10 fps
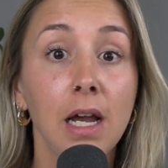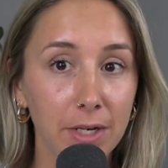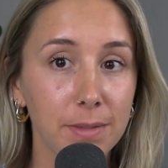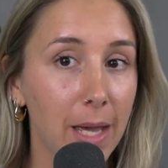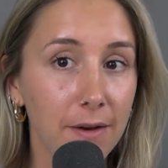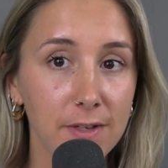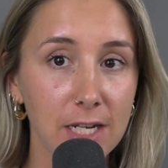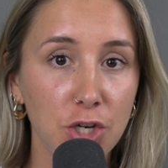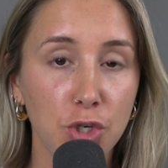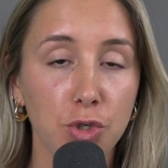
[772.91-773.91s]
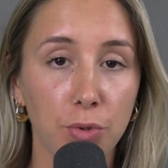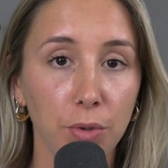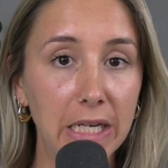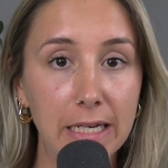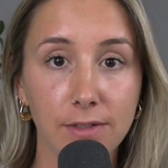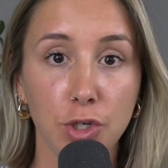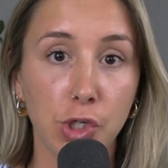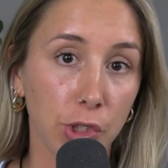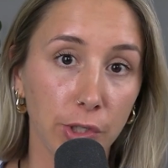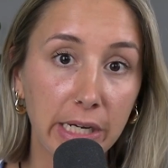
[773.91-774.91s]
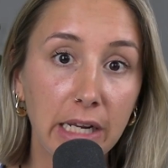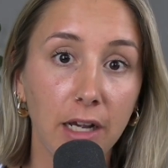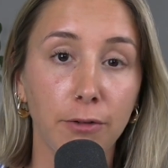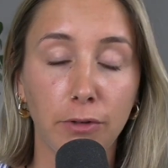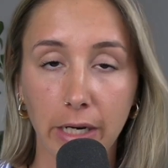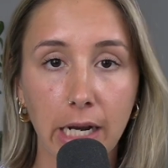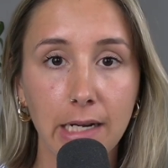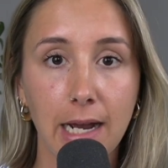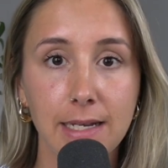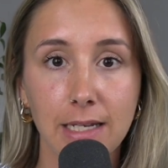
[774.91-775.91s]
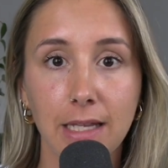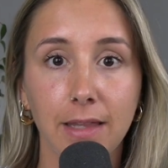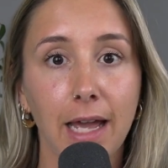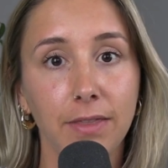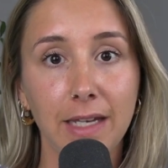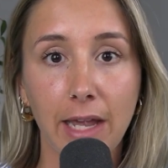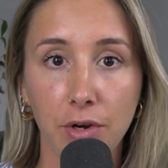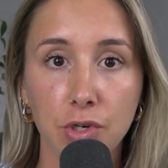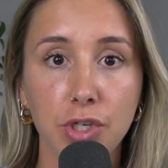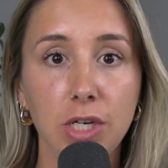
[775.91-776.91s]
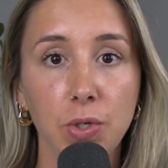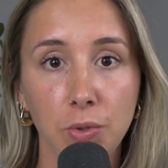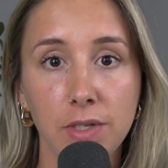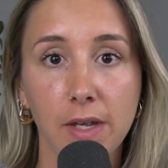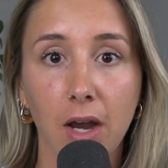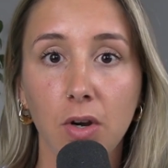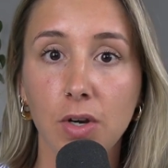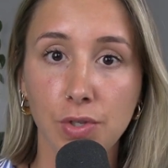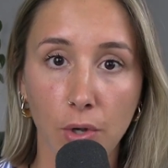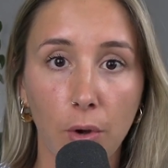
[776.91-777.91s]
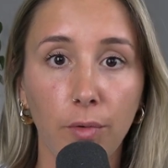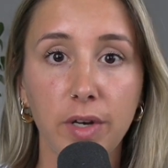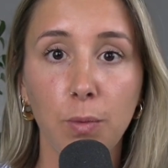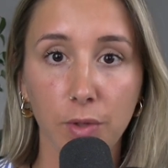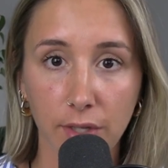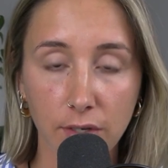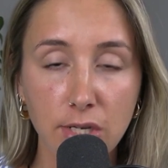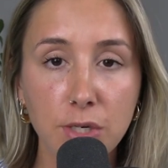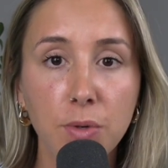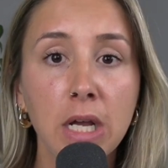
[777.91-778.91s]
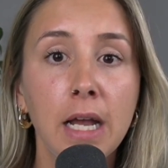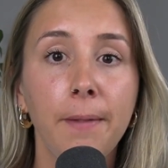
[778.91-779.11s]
because manifestation truly is a journey of recognizing that the energy you desire is already within you,